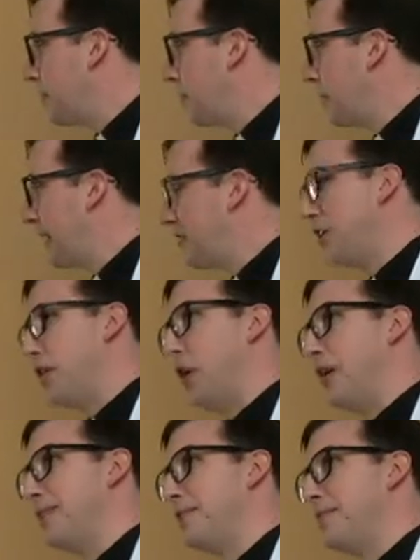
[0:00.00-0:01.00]
But that's not
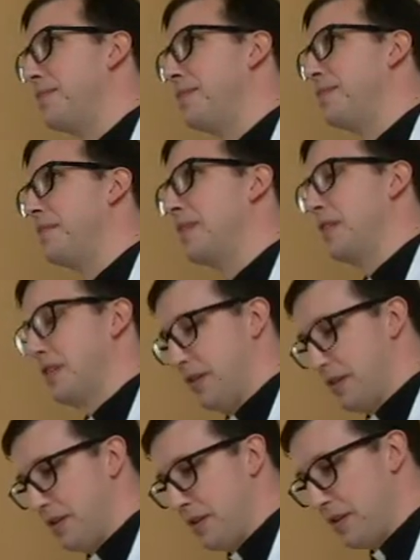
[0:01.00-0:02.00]
all.
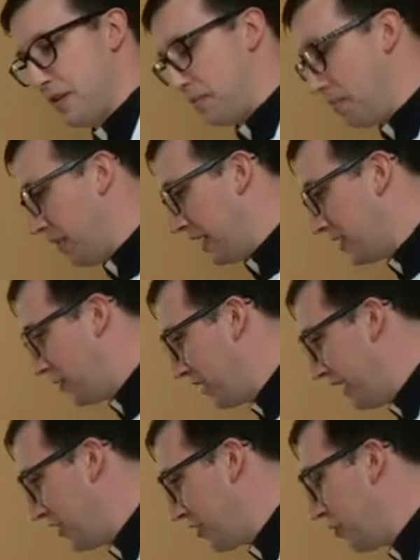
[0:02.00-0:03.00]
Because in
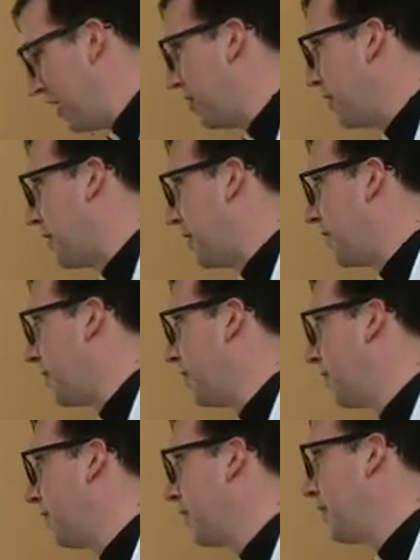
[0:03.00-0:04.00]
what I just read for you,
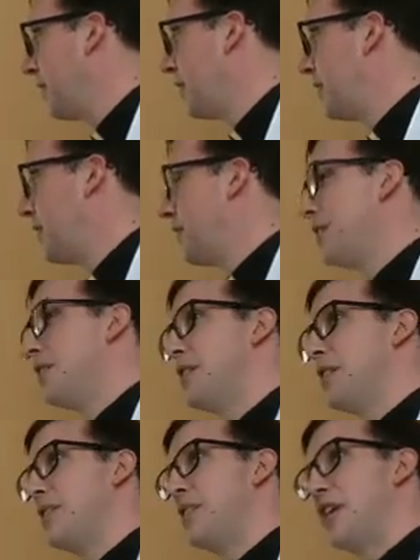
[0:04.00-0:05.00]

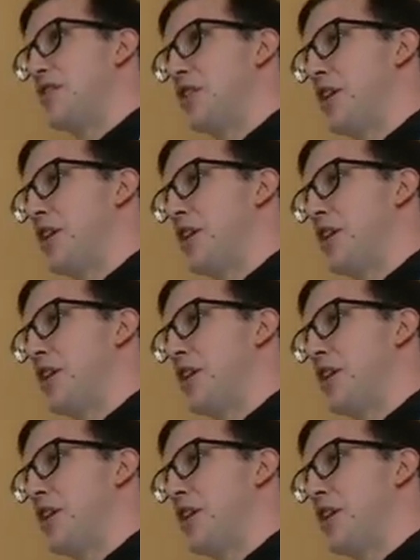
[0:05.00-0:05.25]
St.